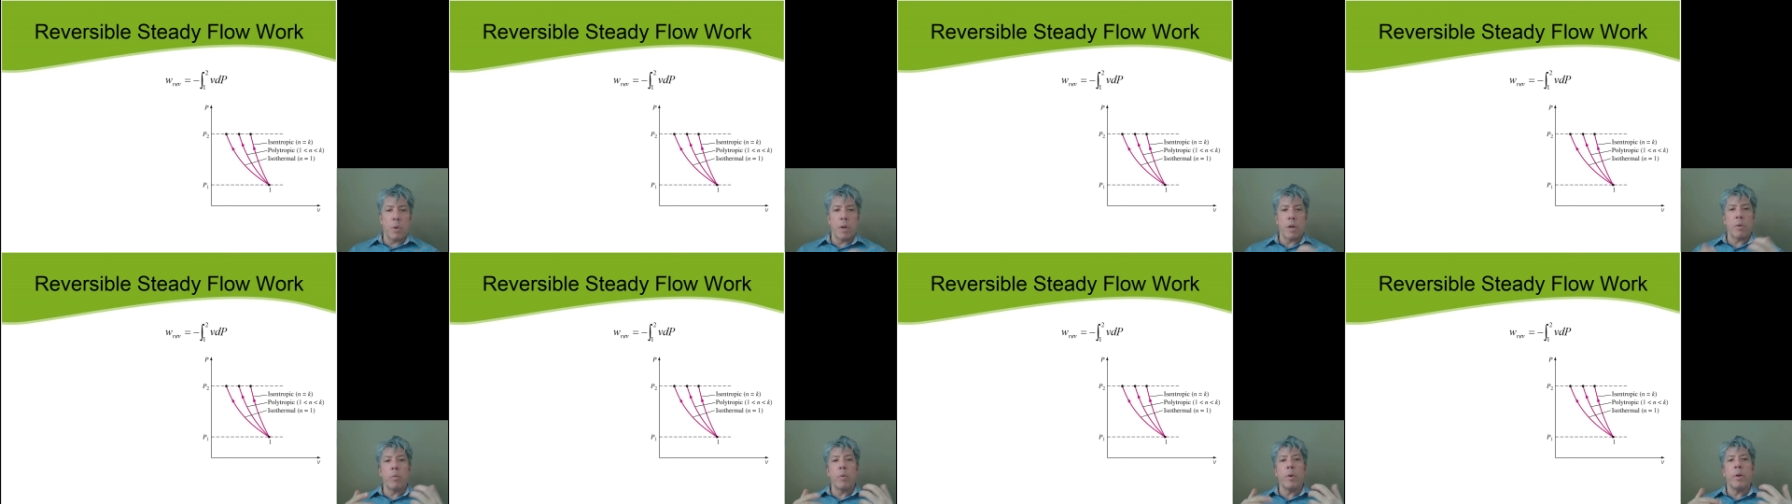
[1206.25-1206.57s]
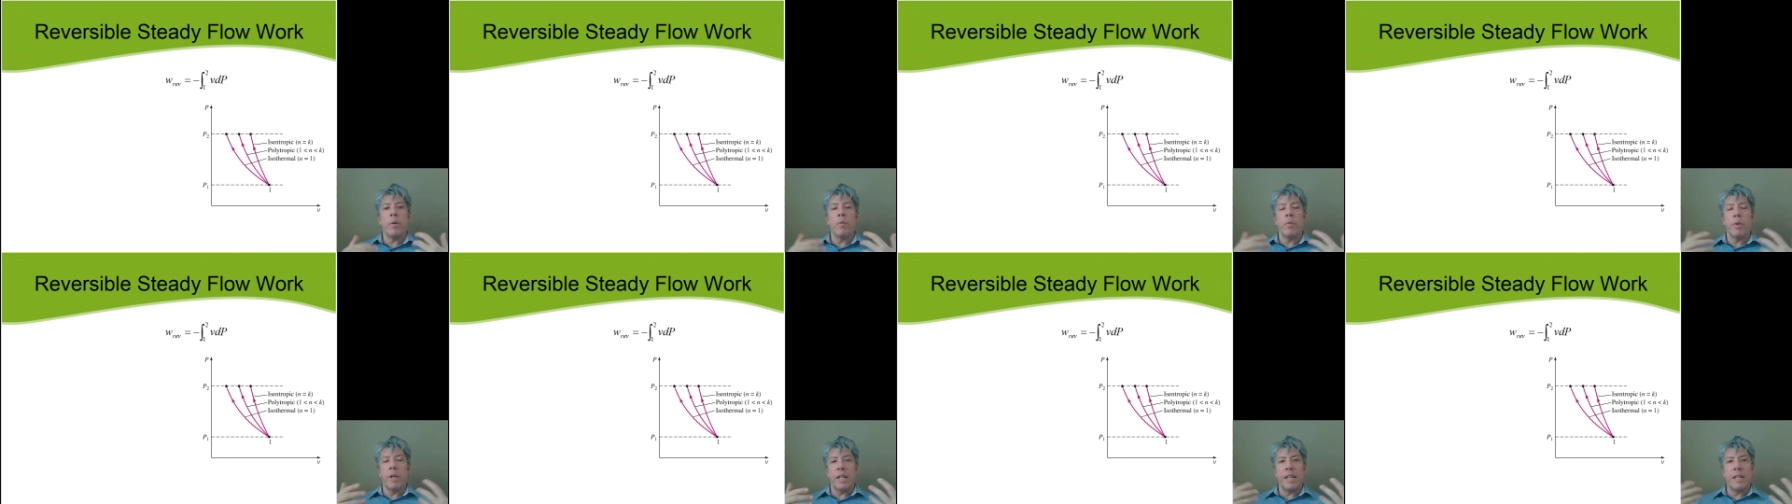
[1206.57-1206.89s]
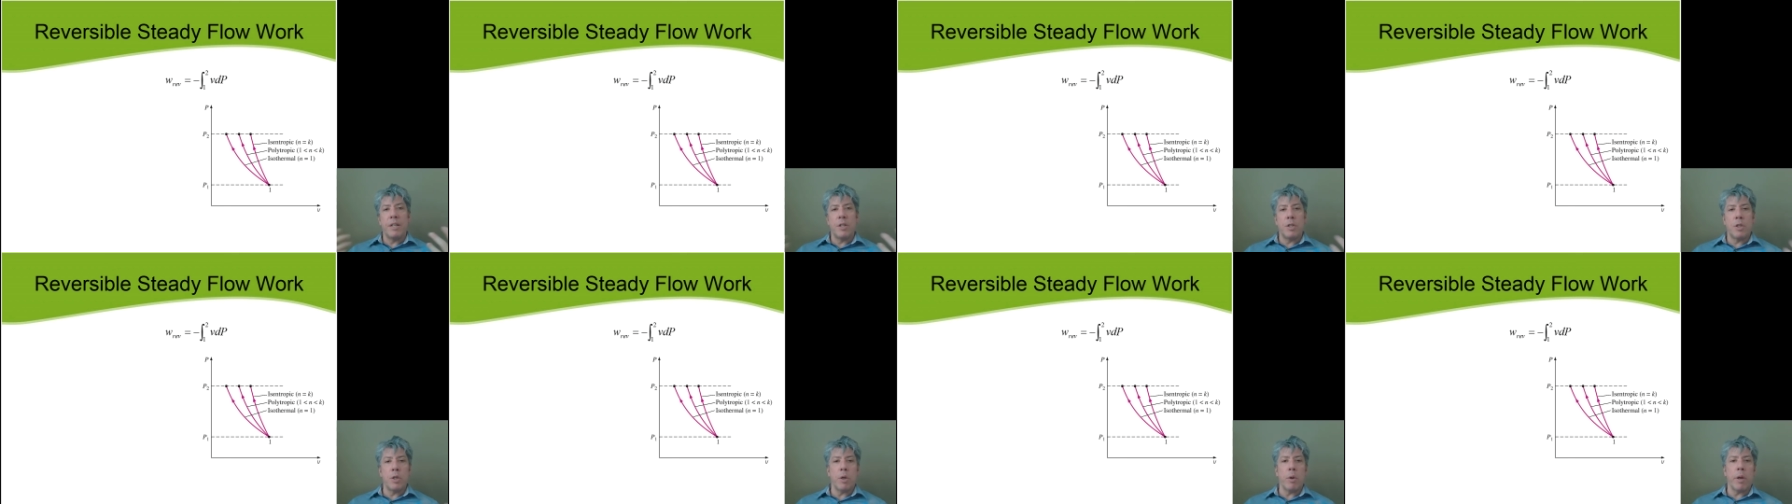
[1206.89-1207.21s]
What are we
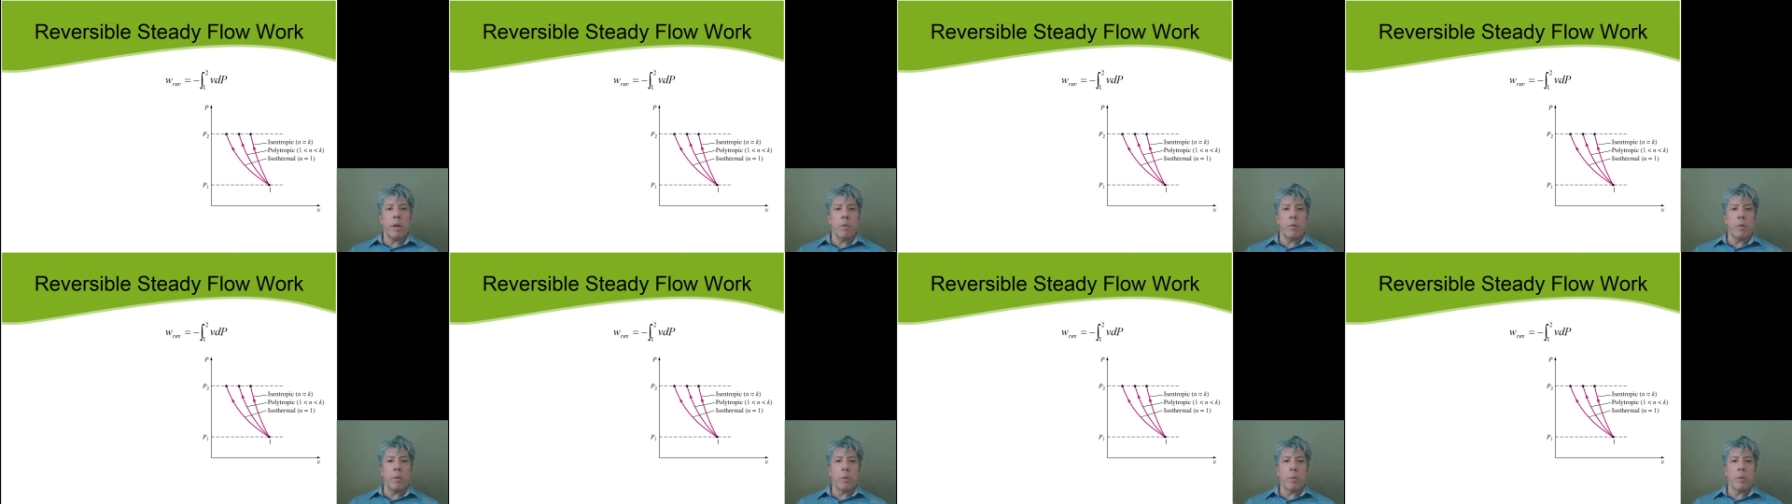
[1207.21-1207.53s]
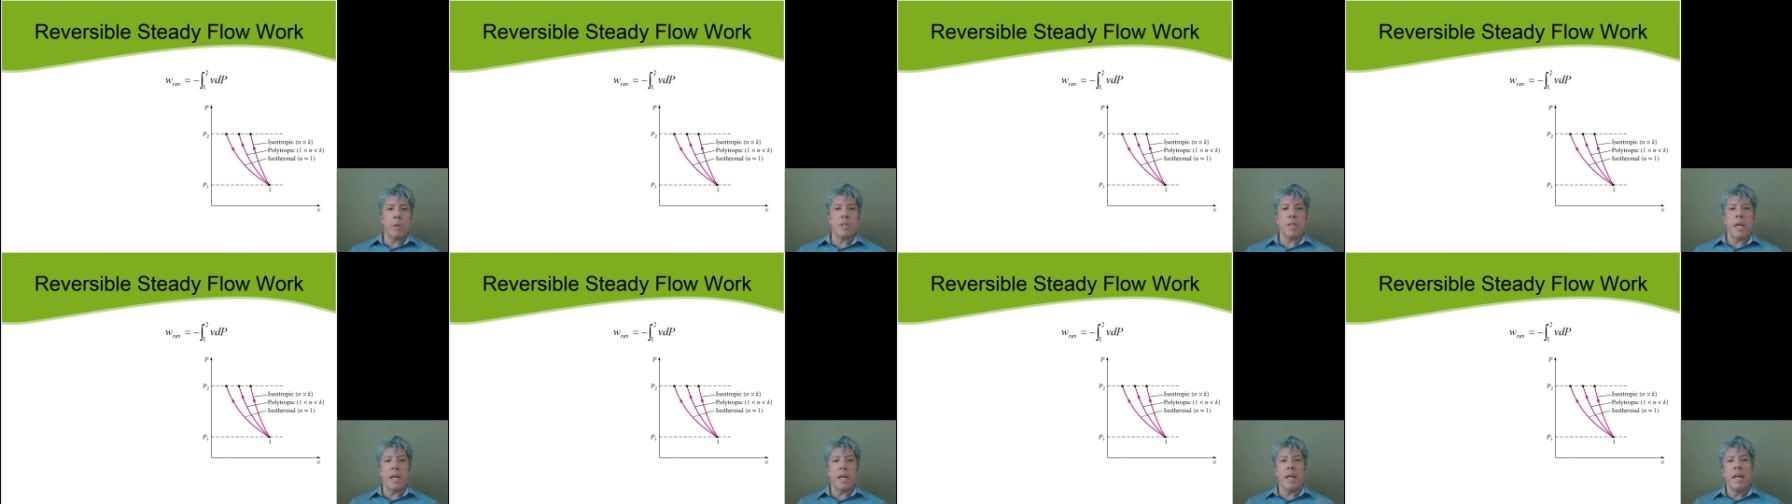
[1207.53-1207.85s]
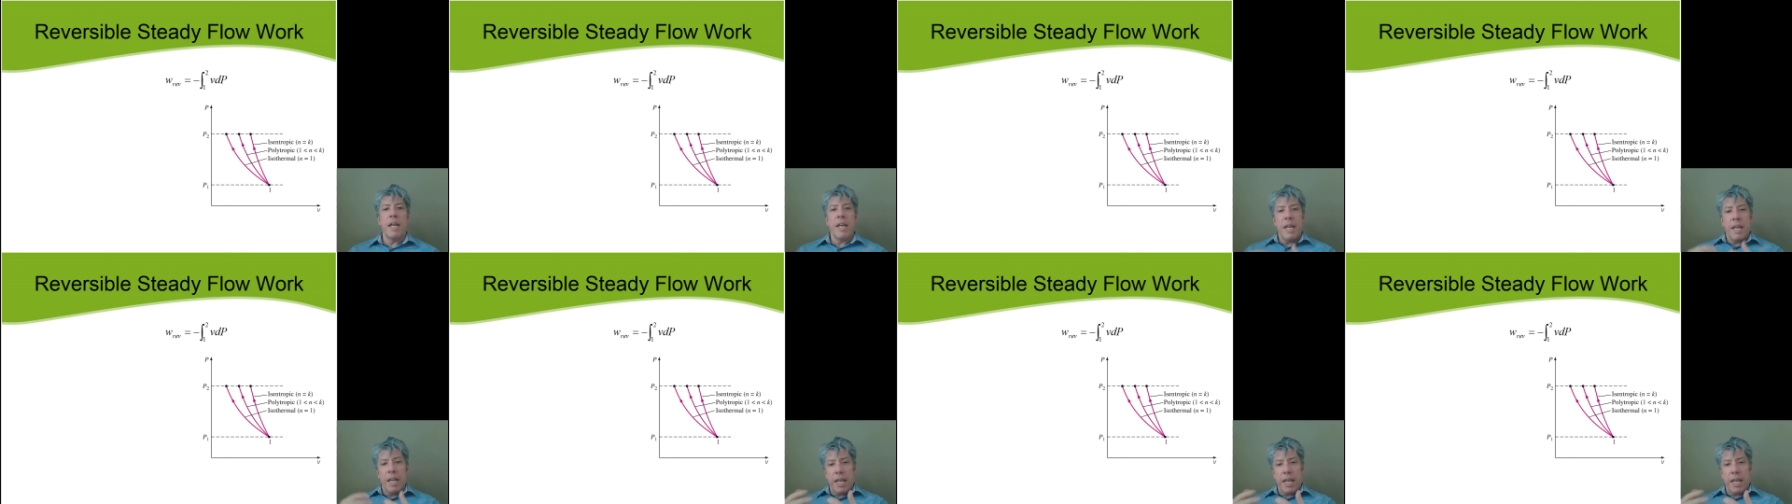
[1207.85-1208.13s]
really doing when we say